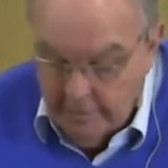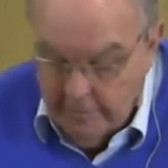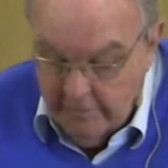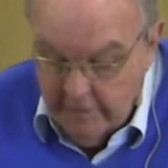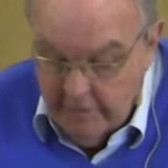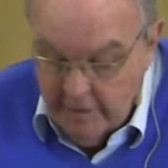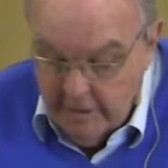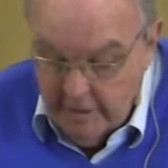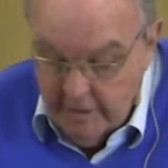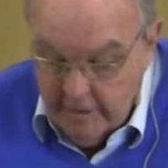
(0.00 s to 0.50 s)

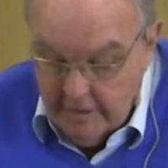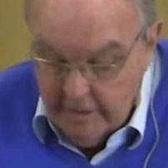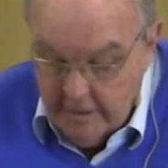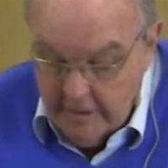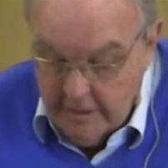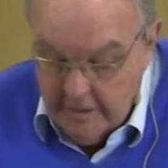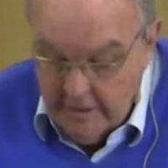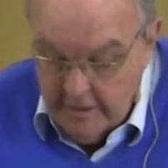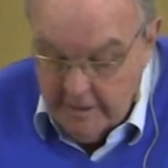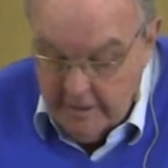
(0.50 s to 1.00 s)

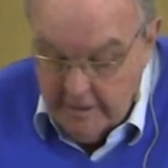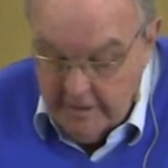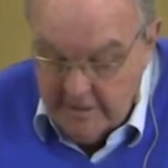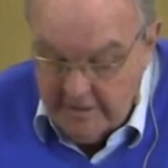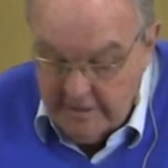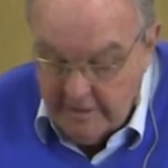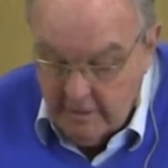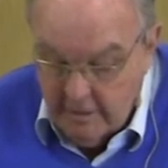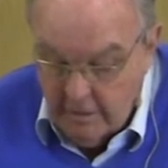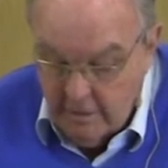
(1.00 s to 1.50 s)
Very
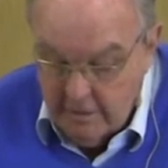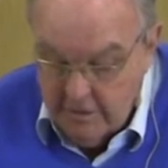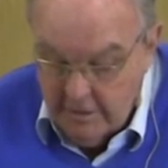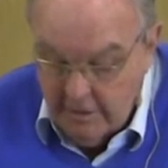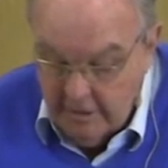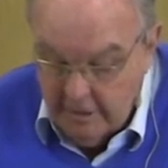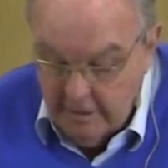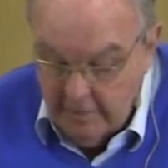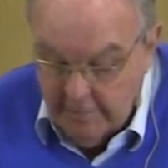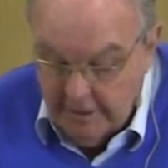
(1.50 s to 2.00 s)
subtle
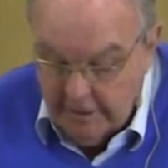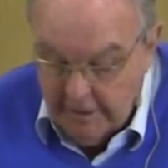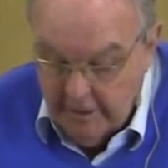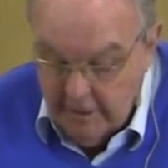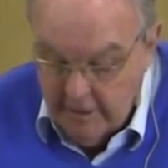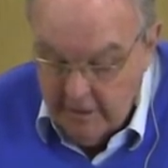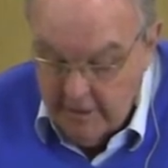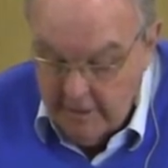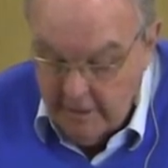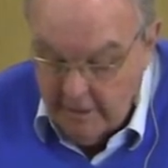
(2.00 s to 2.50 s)
to get back
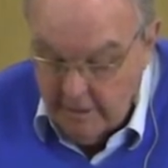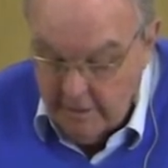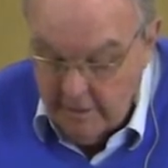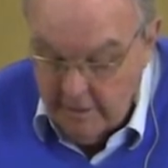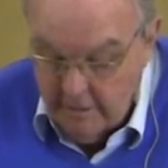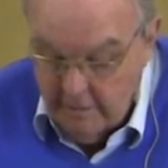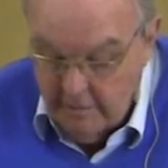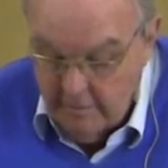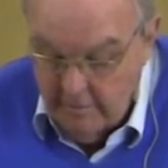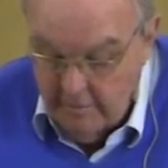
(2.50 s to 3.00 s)
into
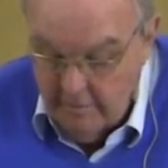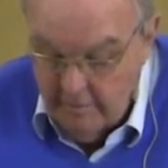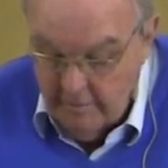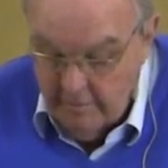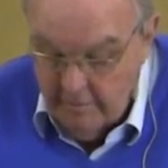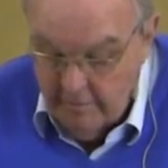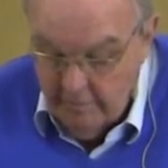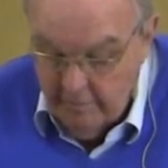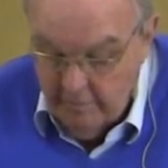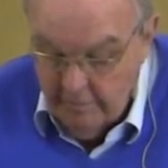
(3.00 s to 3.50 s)
that.
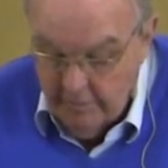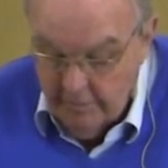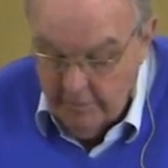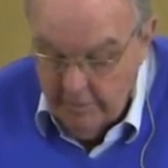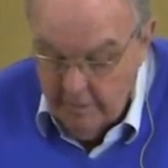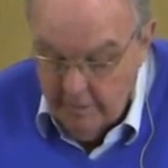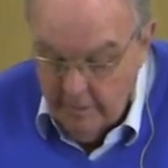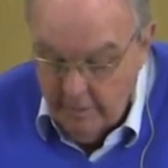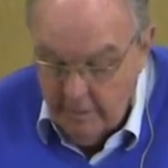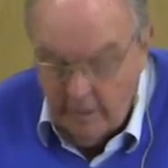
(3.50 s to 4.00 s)

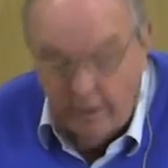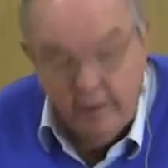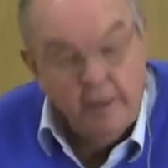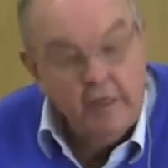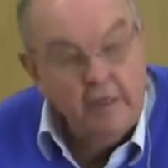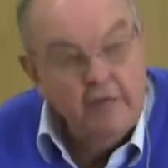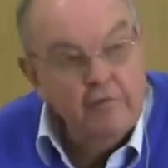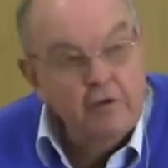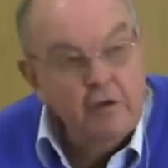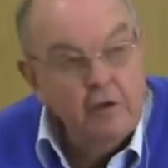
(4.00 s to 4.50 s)
You know,
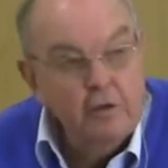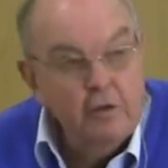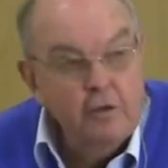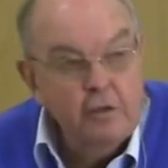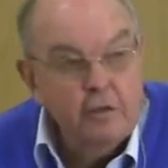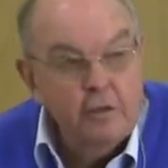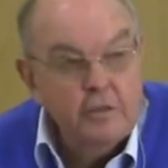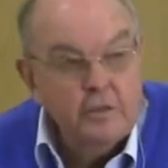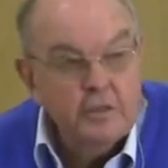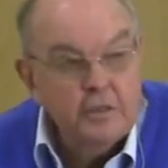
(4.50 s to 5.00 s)
even
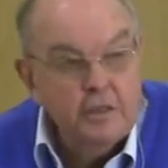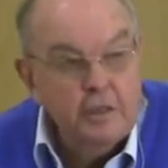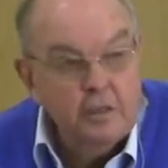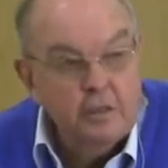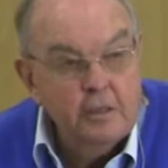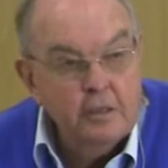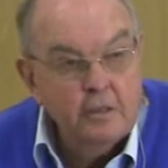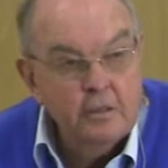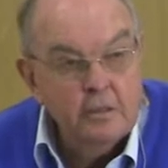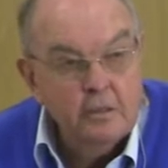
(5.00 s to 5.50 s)
Luther
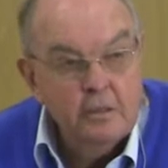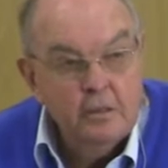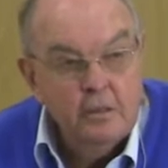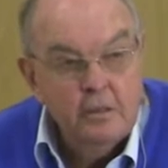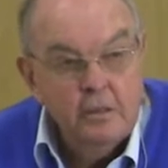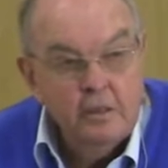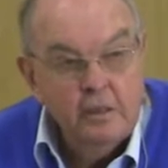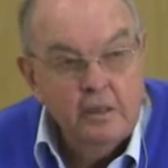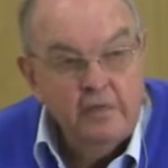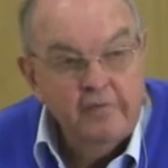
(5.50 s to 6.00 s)
said that
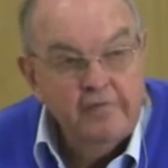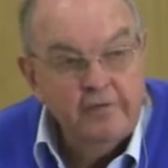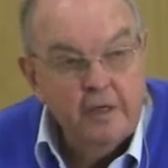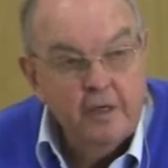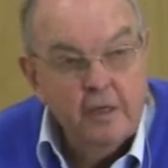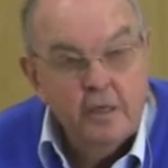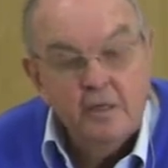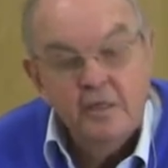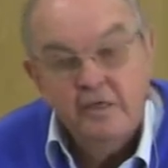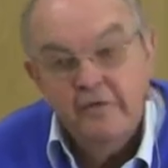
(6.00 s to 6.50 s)
he
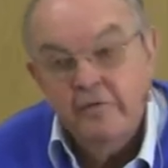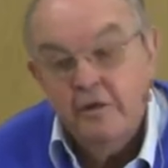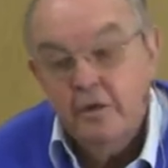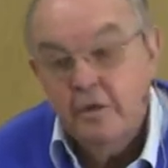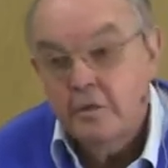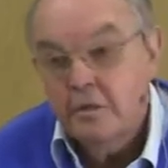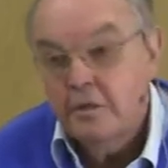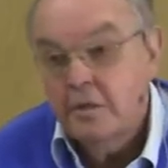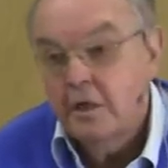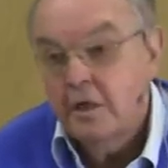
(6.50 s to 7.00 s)
found it
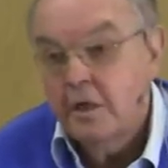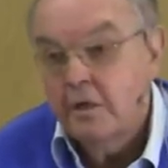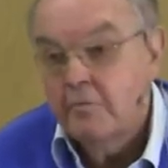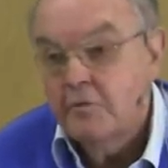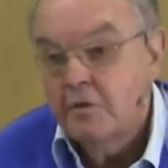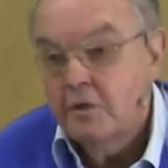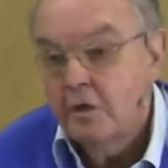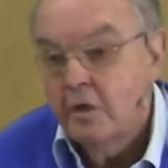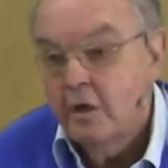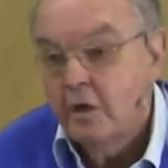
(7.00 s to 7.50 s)
difficult to
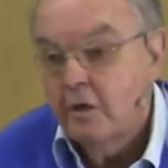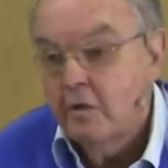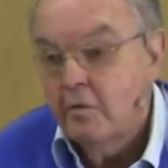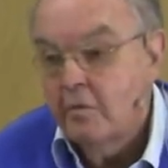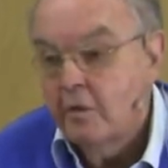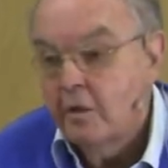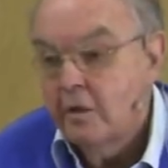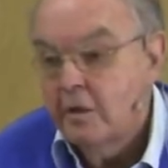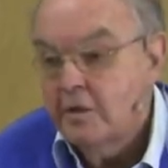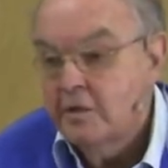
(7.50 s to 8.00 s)
come to
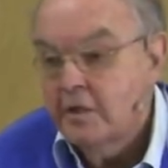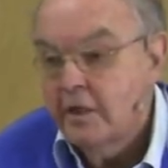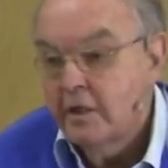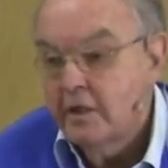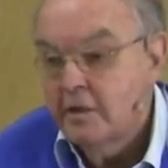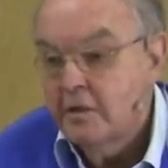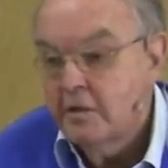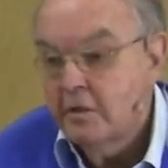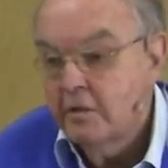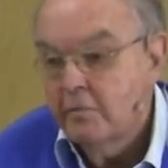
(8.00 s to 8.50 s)
God with his
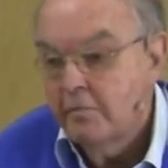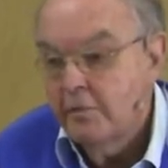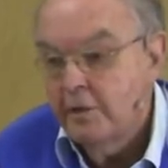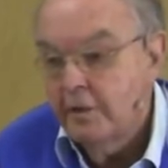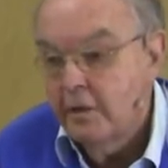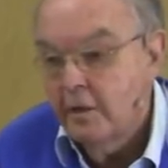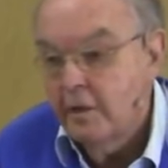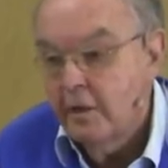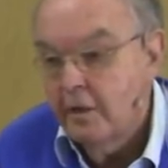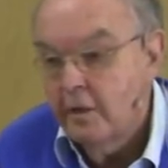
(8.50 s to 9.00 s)
hands
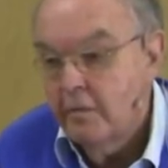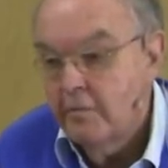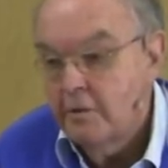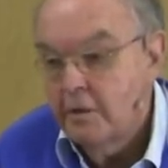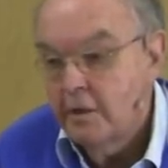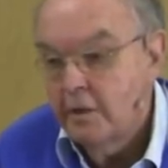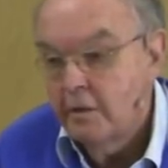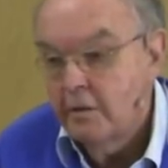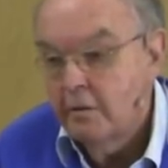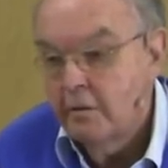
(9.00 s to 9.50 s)
completely
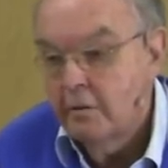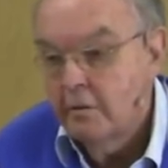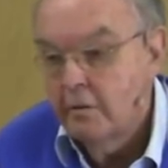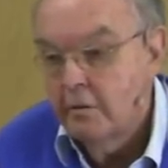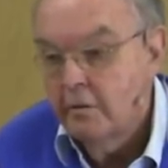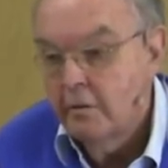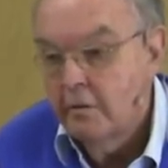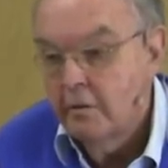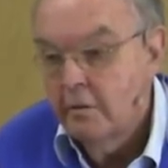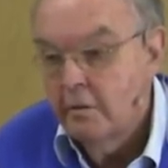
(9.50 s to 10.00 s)
empty,
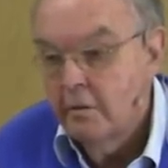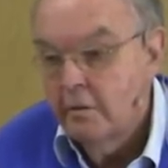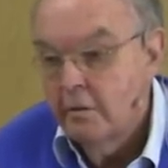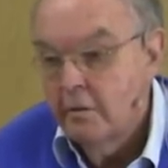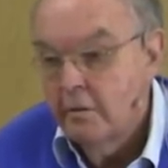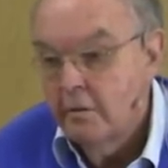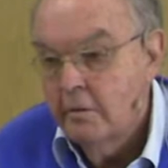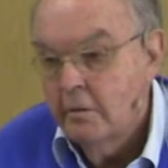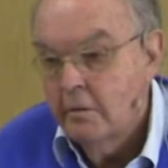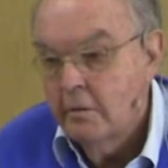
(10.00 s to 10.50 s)

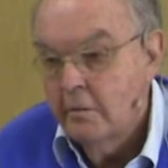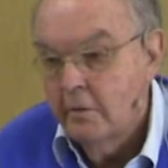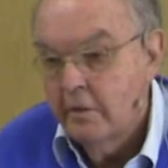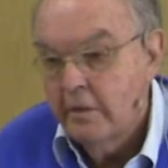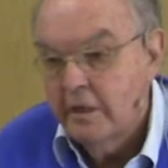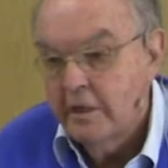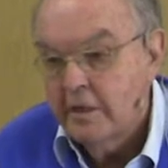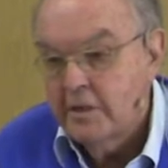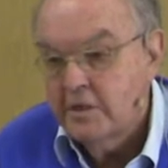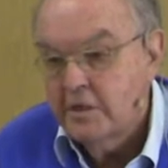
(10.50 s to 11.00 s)

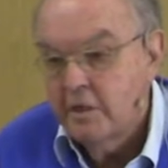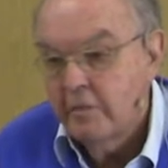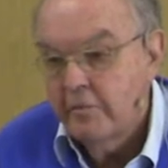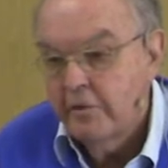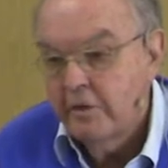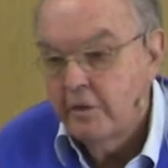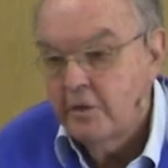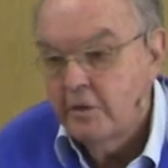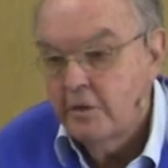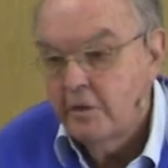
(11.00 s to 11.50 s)
without
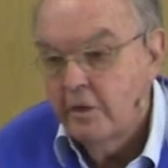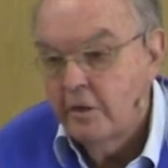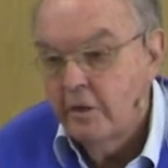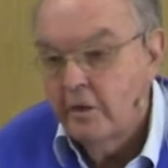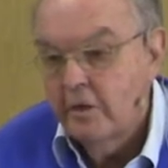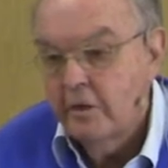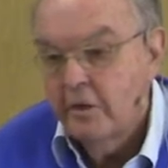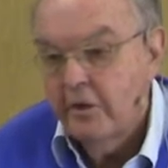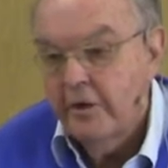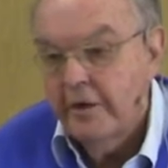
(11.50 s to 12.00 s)
something to
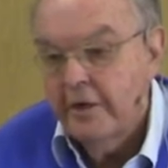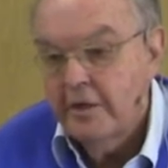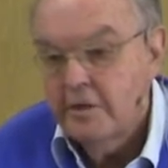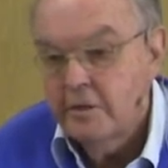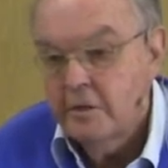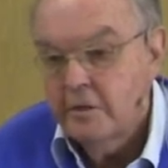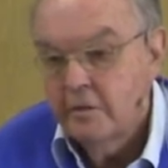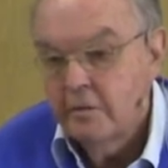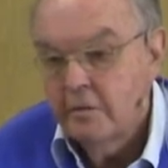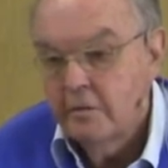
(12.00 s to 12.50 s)
earn
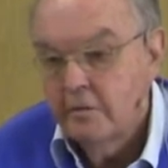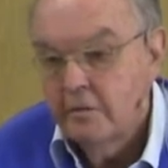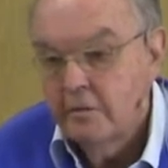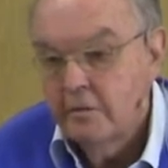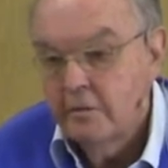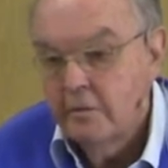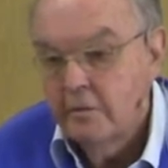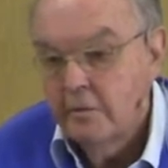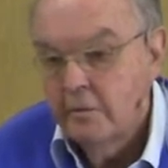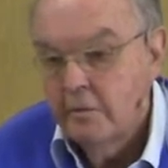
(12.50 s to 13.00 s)
grace.
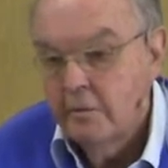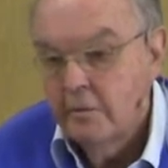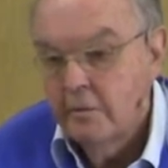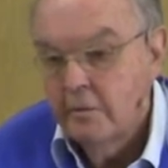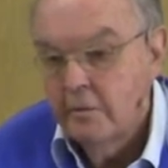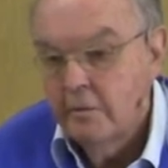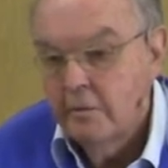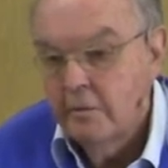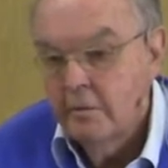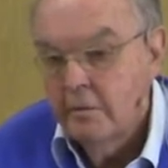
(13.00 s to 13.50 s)

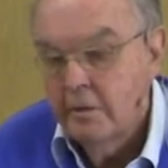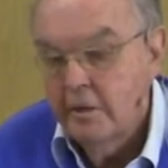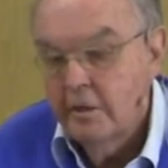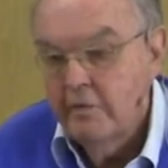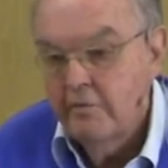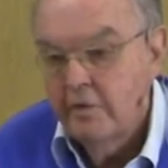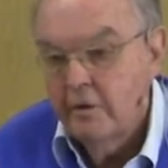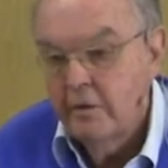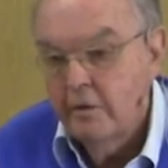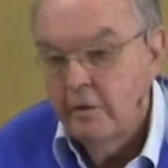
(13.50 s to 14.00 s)

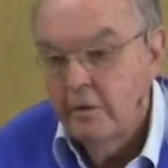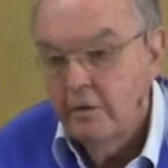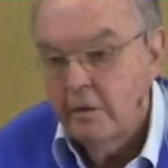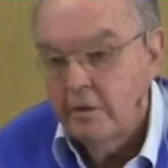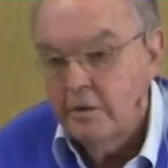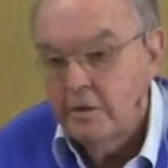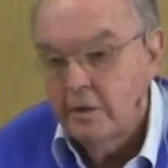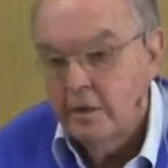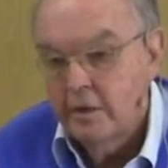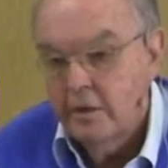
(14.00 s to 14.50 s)
Even
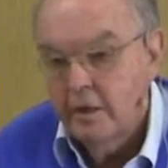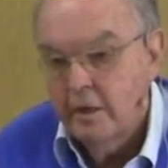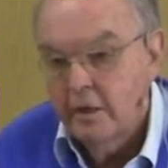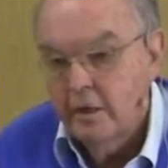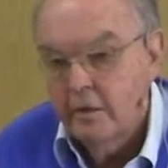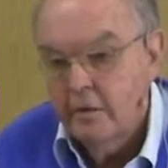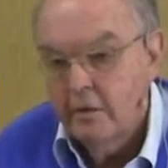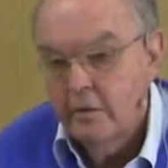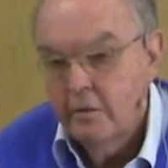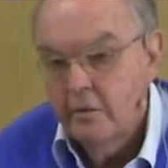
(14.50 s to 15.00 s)
Luther said
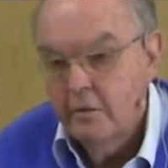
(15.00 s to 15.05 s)
that.